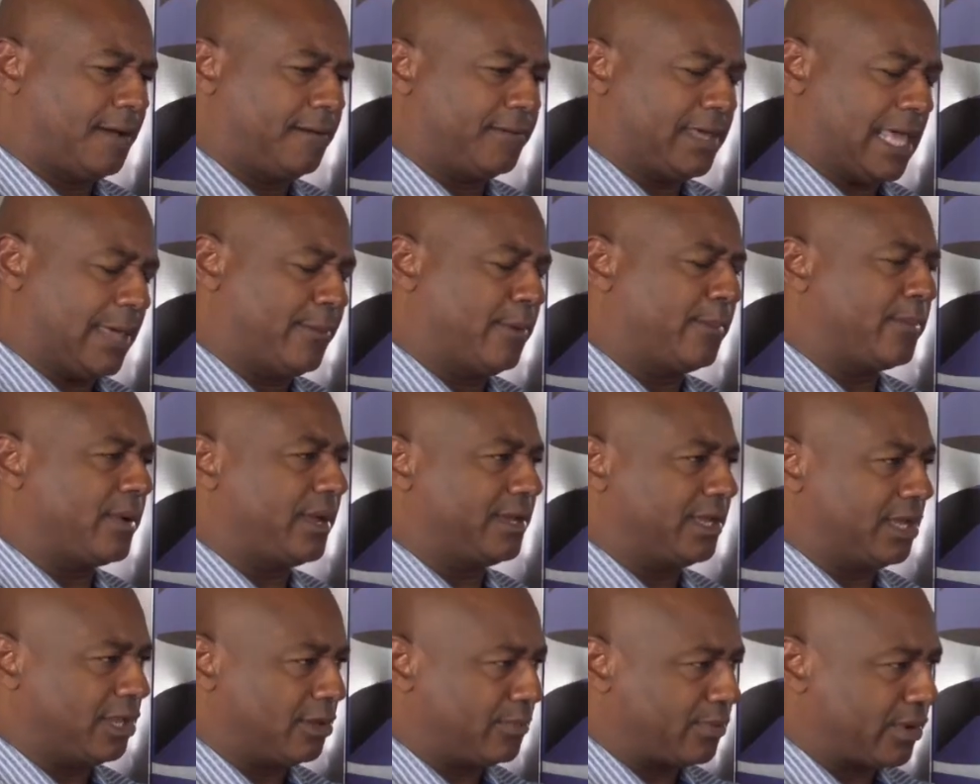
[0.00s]
came upon
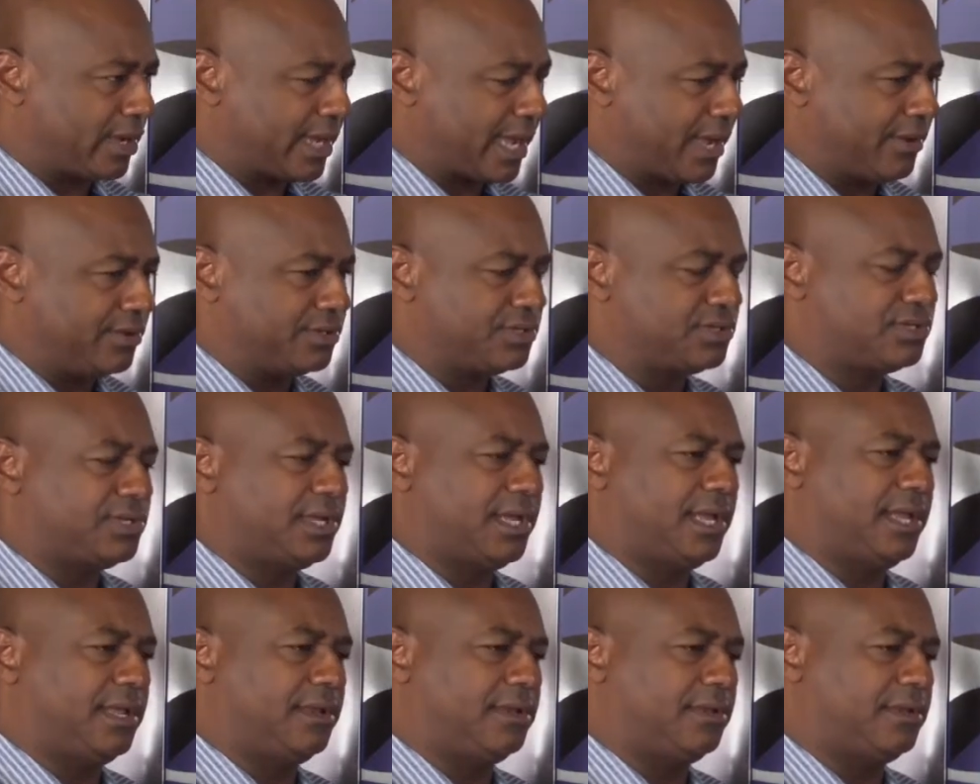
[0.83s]
Yellow Brick House,
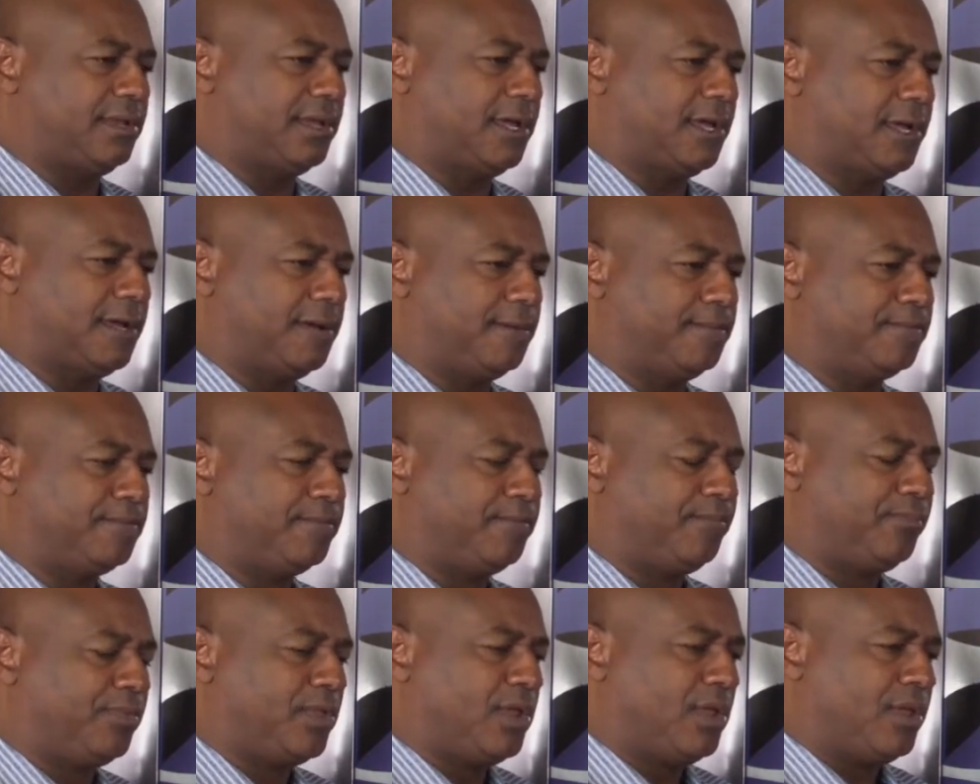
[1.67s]
and
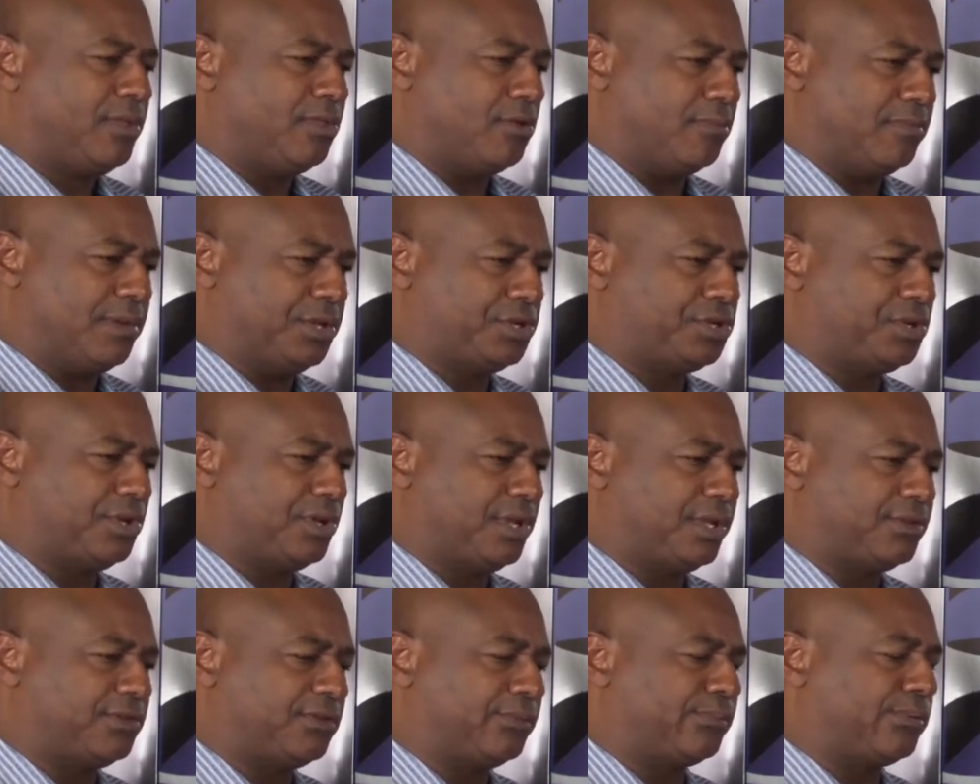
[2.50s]
their mission
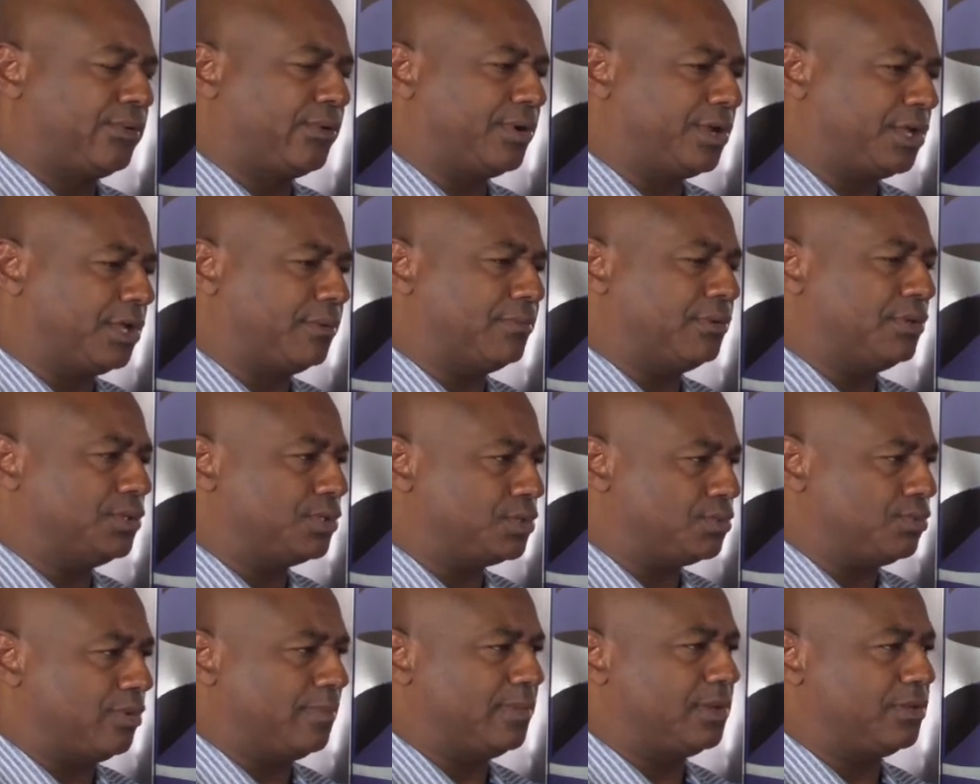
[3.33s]
at supporting
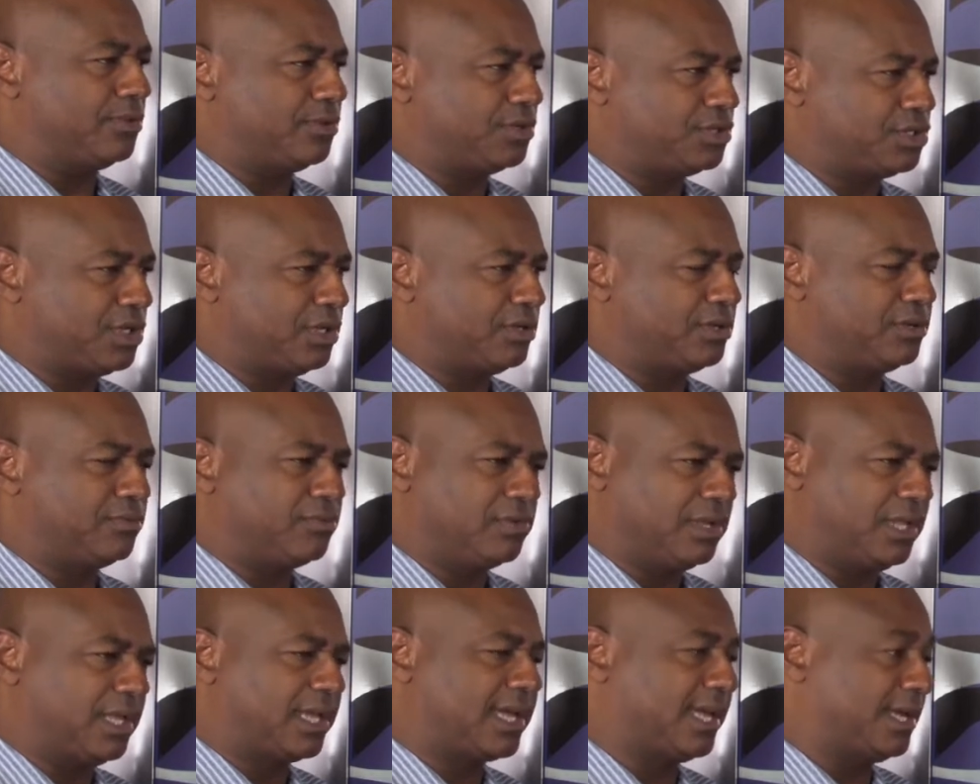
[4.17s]
abused women and their children
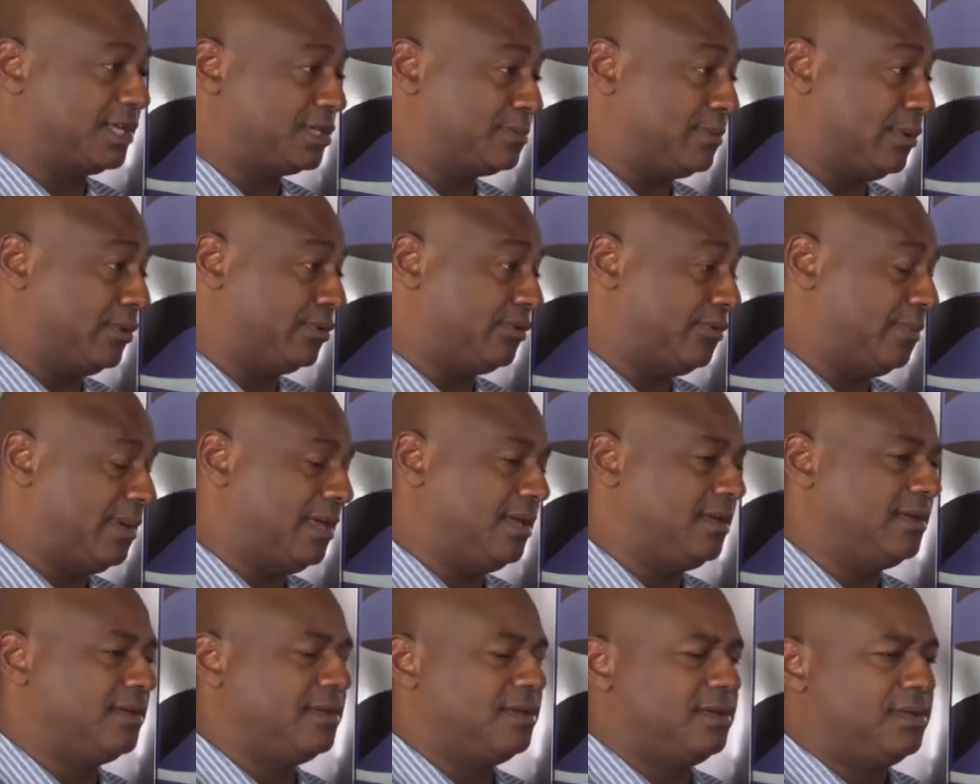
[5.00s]
really kind of spoke to me.
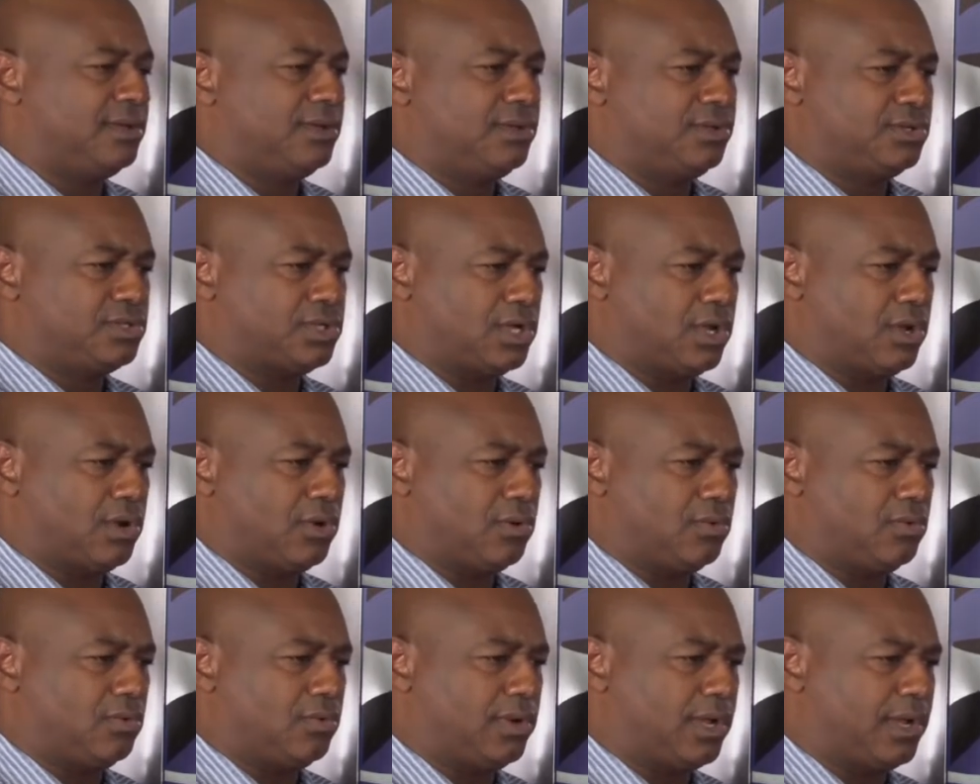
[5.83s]

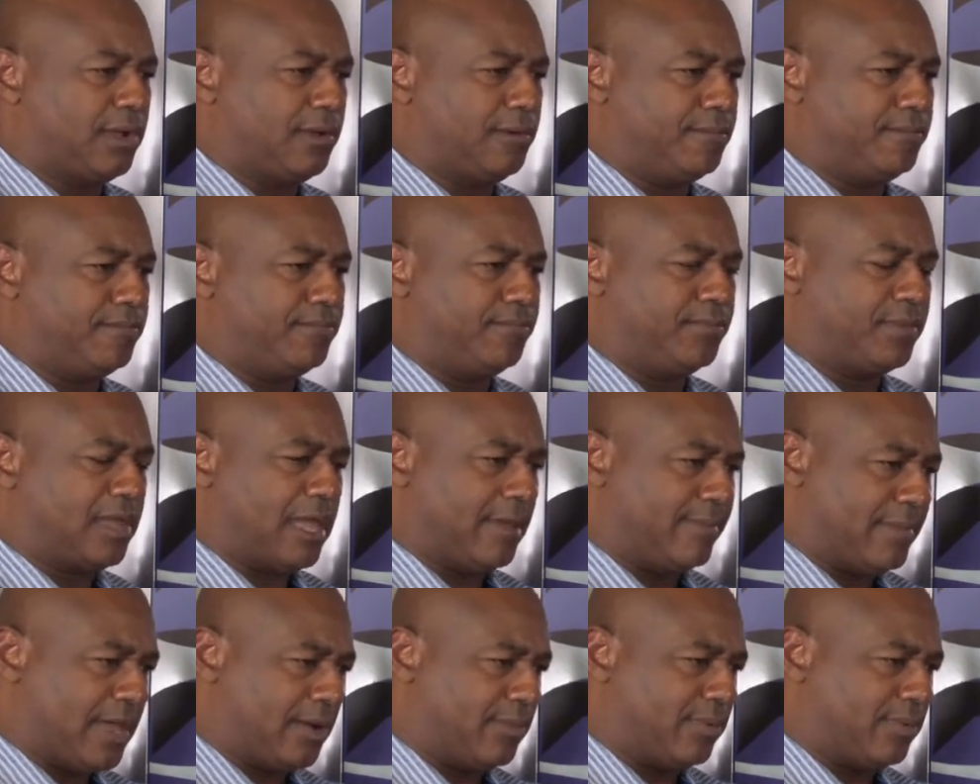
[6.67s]
So I met